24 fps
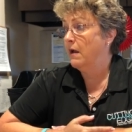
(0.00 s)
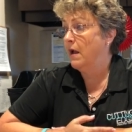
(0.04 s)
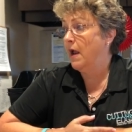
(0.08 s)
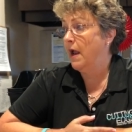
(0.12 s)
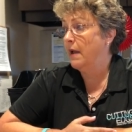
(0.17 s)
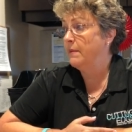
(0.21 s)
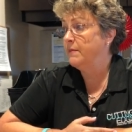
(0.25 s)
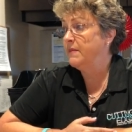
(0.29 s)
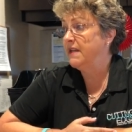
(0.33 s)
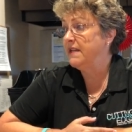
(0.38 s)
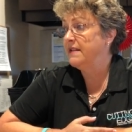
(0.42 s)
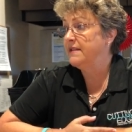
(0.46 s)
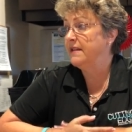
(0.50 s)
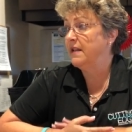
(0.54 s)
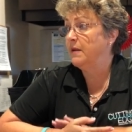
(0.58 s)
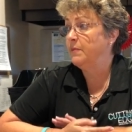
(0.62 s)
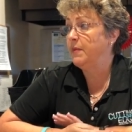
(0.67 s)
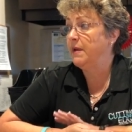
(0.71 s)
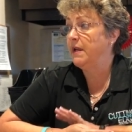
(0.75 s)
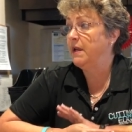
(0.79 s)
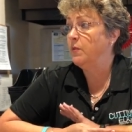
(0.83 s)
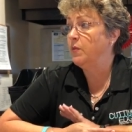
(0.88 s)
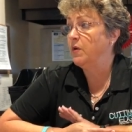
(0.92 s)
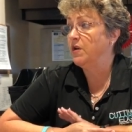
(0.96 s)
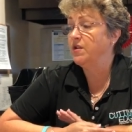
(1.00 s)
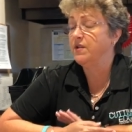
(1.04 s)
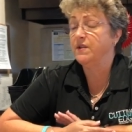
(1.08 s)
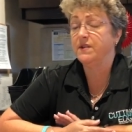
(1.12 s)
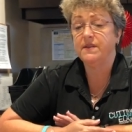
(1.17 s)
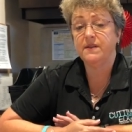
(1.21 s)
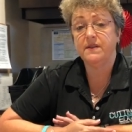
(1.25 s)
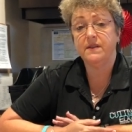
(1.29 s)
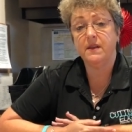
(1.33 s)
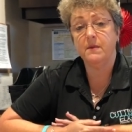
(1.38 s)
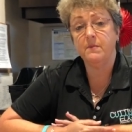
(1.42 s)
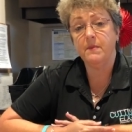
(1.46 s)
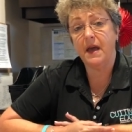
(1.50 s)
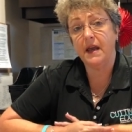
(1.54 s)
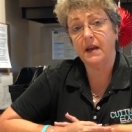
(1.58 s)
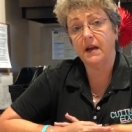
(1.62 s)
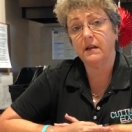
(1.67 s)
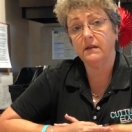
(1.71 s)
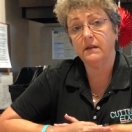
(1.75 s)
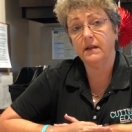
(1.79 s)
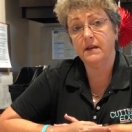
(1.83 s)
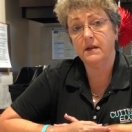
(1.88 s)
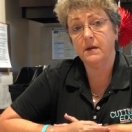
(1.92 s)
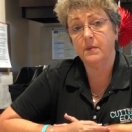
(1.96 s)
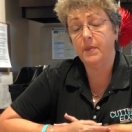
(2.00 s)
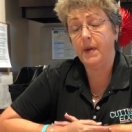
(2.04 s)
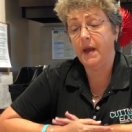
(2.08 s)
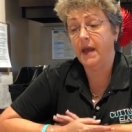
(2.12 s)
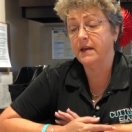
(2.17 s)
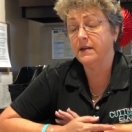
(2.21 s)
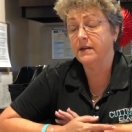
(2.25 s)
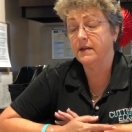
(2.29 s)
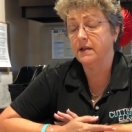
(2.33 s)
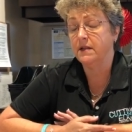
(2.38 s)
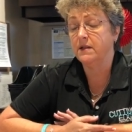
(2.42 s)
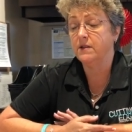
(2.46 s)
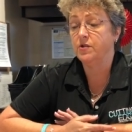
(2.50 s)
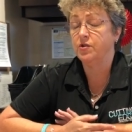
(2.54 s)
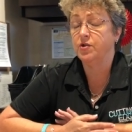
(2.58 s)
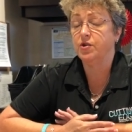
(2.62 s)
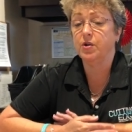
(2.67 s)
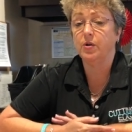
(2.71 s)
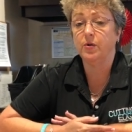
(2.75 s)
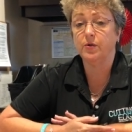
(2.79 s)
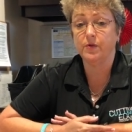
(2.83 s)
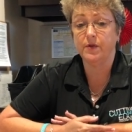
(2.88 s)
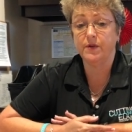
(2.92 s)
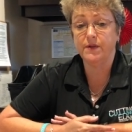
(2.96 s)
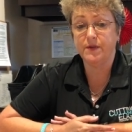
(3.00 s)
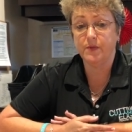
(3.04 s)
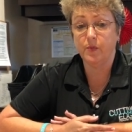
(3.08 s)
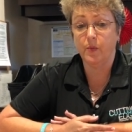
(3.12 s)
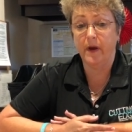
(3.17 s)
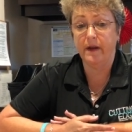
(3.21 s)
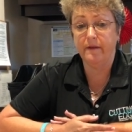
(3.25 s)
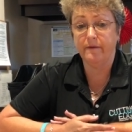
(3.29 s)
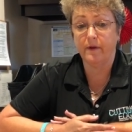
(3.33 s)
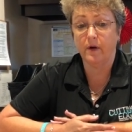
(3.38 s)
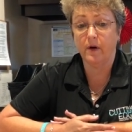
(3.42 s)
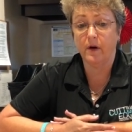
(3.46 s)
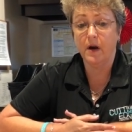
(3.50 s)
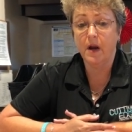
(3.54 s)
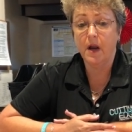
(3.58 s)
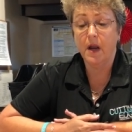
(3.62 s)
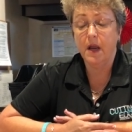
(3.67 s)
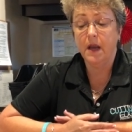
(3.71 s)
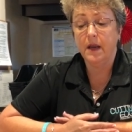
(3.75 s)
MDCP, which is the medically dependent children's waiver.